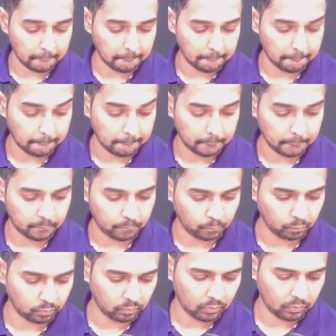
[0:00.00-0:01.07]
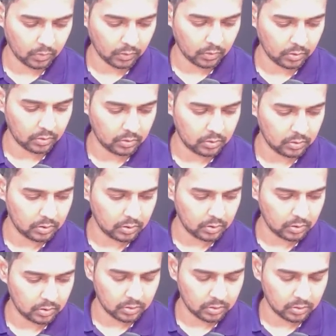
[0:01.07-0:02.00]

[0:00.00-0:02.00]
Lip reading: (silence)